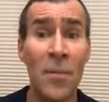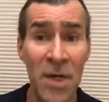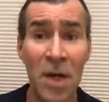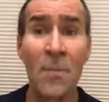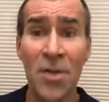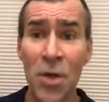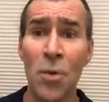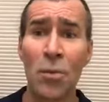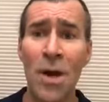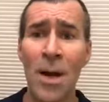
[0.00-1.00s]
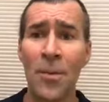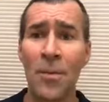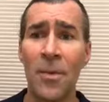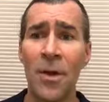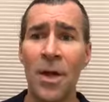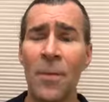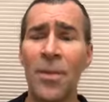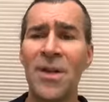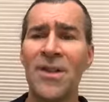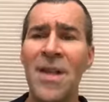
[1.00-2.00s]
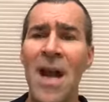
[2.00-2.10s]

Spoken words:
becomes a new problem. because